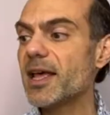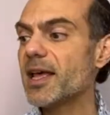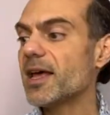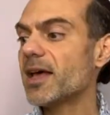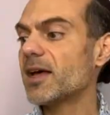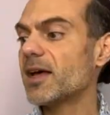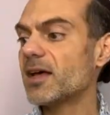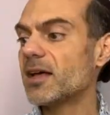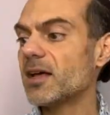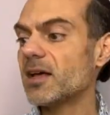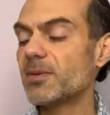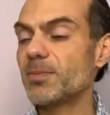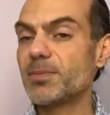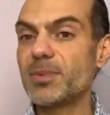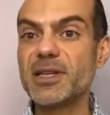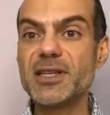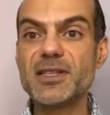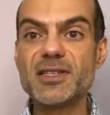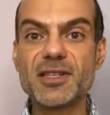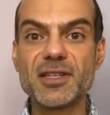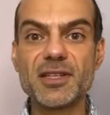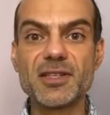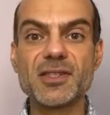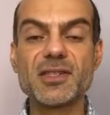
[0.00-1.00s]
Uh, please
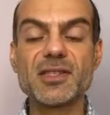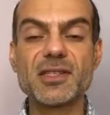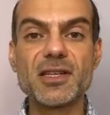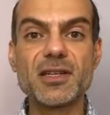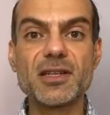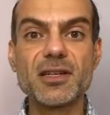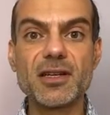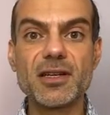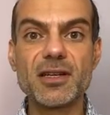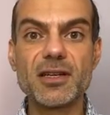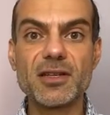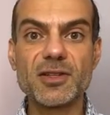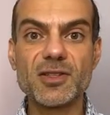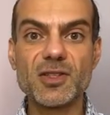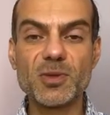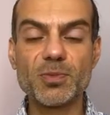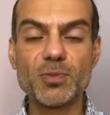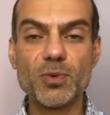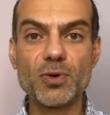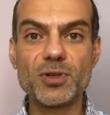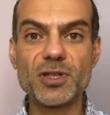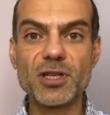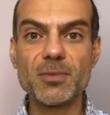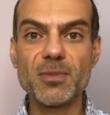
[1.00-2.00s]
consider
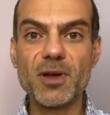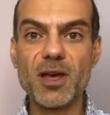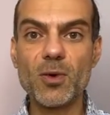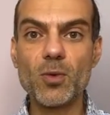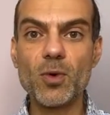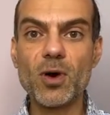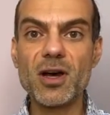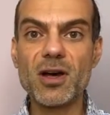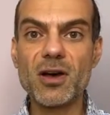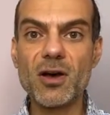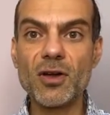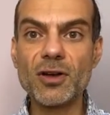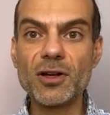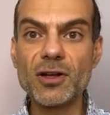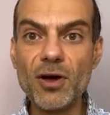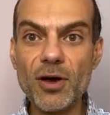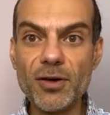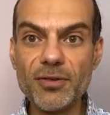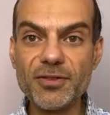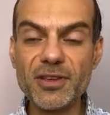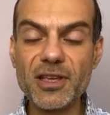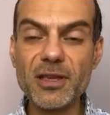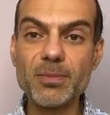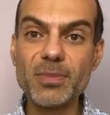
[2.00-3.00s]
supporting my work on
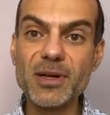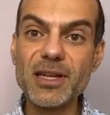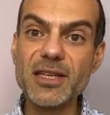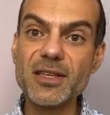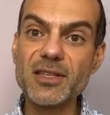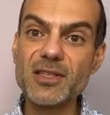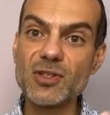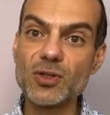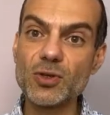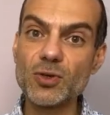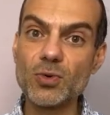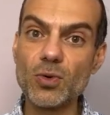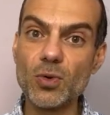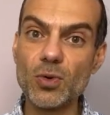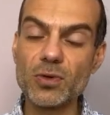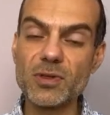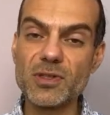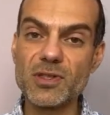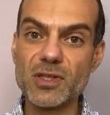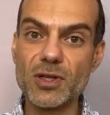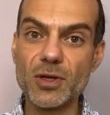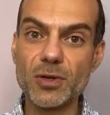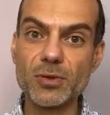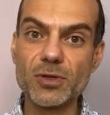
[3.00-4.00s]
Ko-fi. Please do
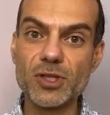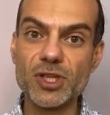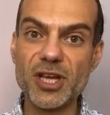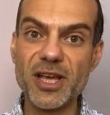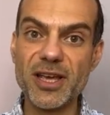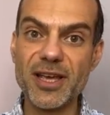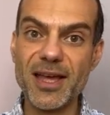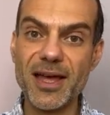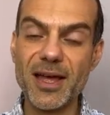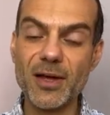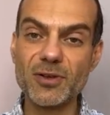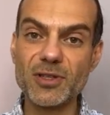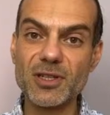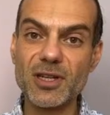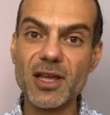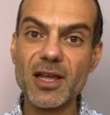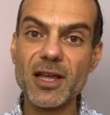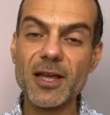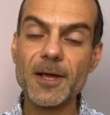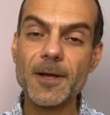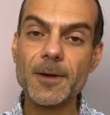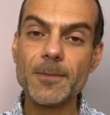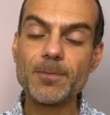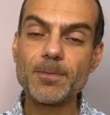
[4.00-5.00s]
also check out
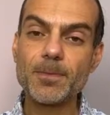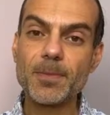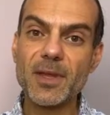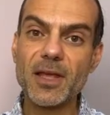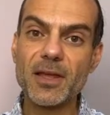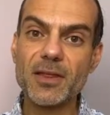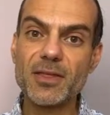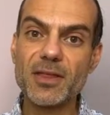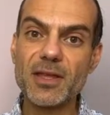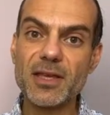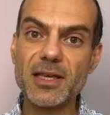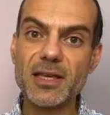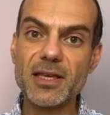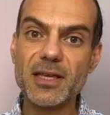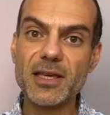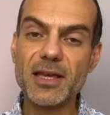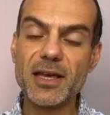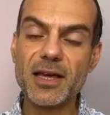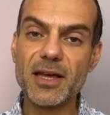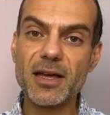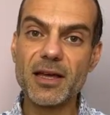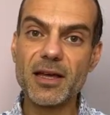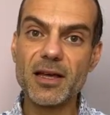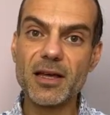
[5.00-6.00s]
the
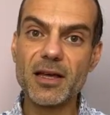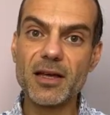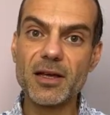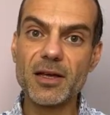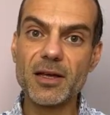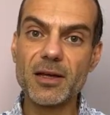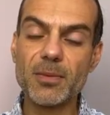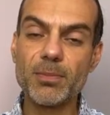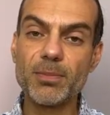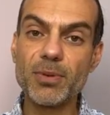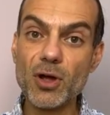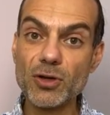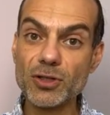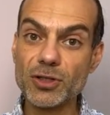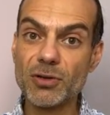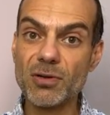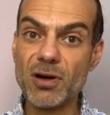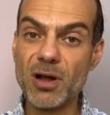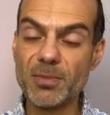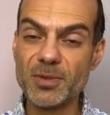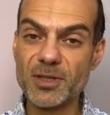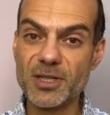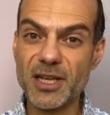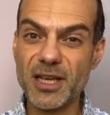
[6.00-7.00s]
uh, blotter
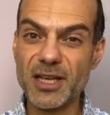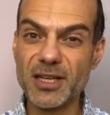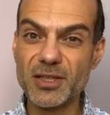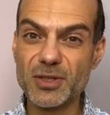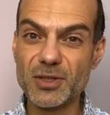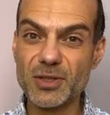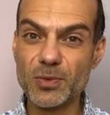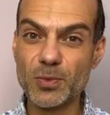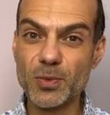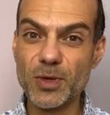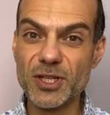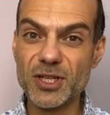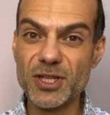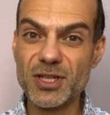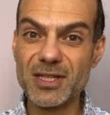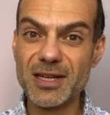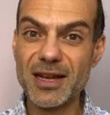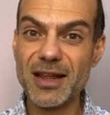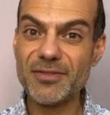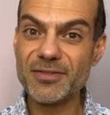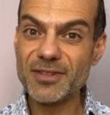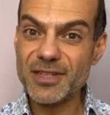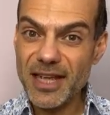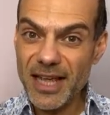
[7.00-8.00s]
update, which is
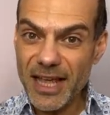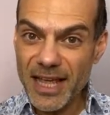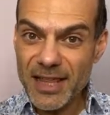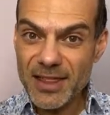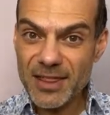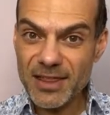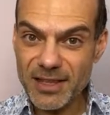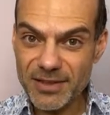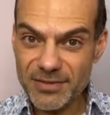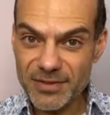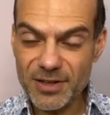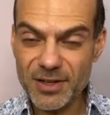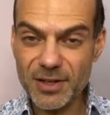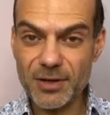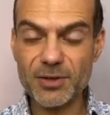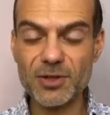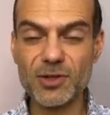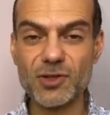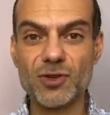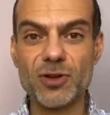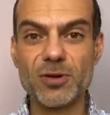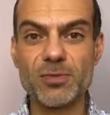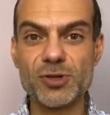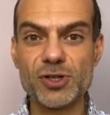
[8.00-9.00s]
left in the video
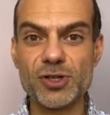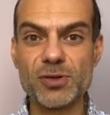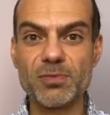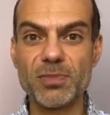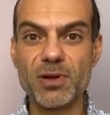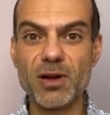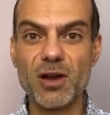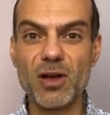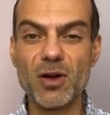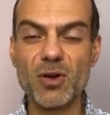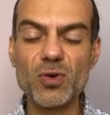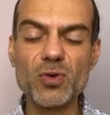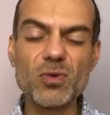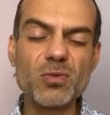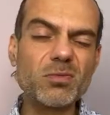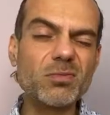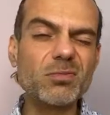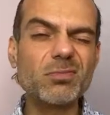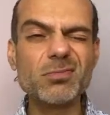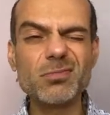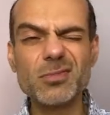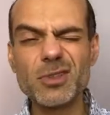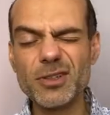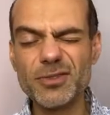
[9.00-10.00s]
description below
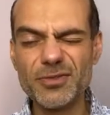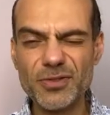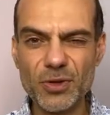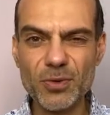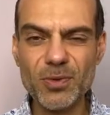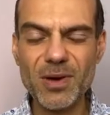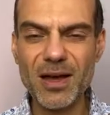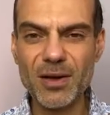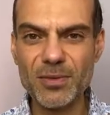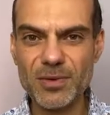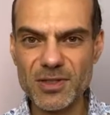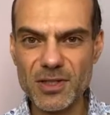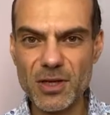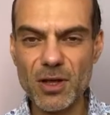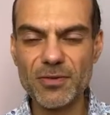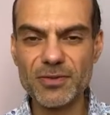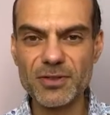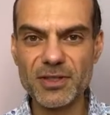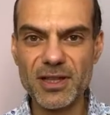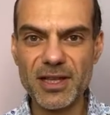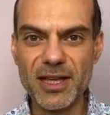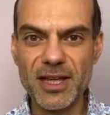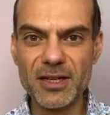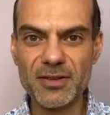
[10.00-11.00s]
a few hours after
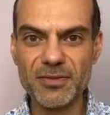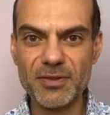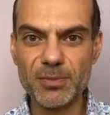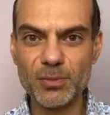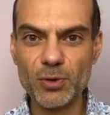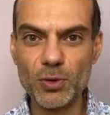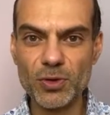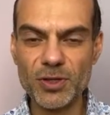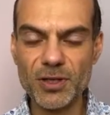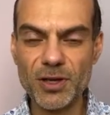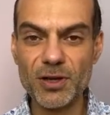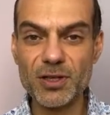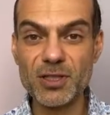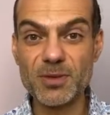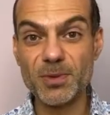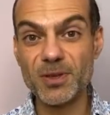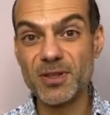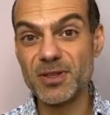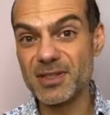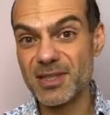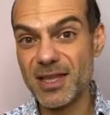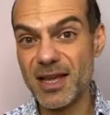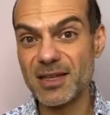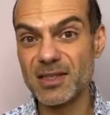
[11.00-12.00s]
the end of the broadcast, because
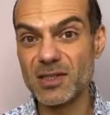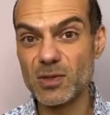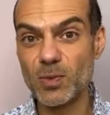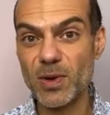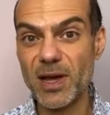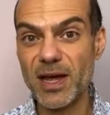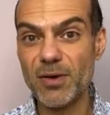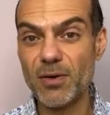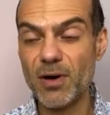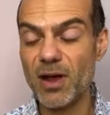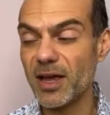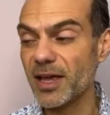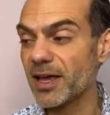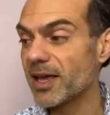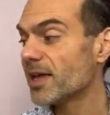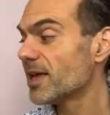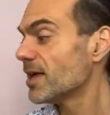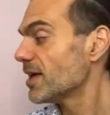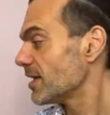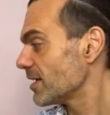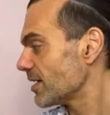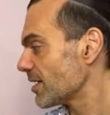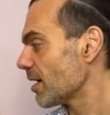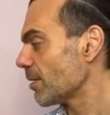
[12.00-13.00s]
that's where I
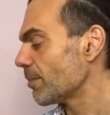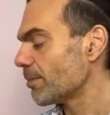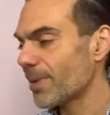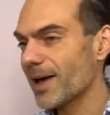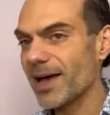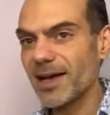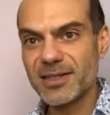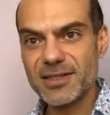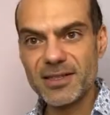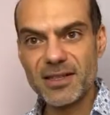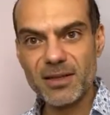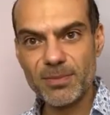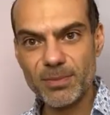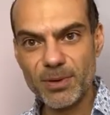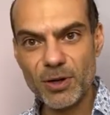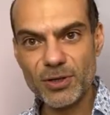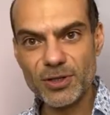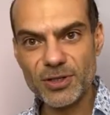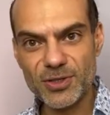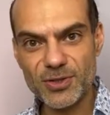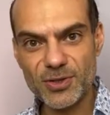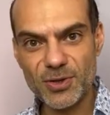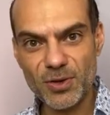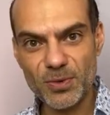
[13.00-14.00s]
come back to the
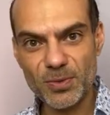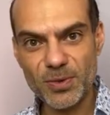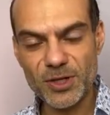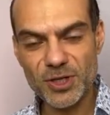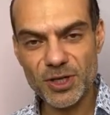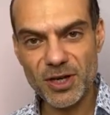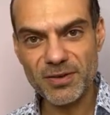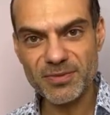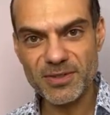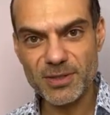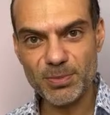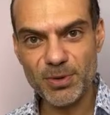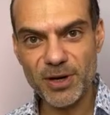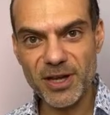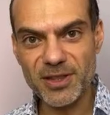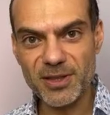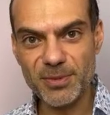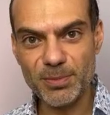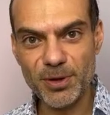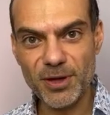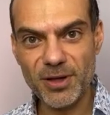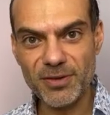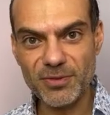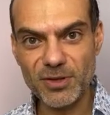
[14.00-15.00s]
blotters on which I've sprayed the
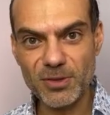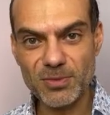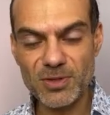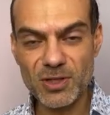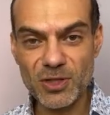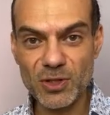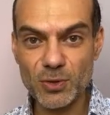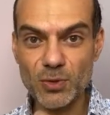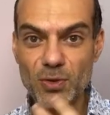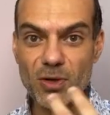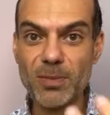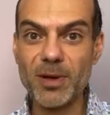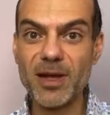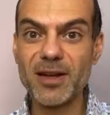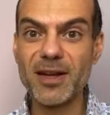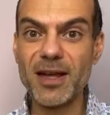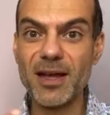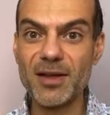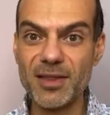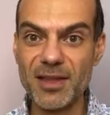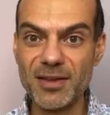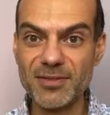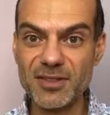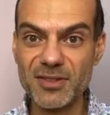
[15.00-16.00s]
perfumes and talk about how
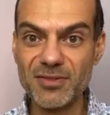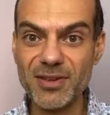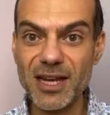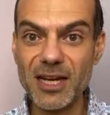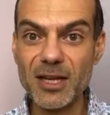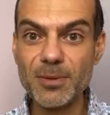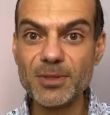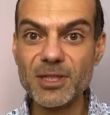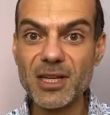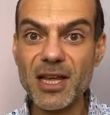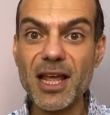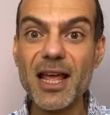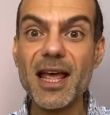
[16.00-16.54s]
they've developed.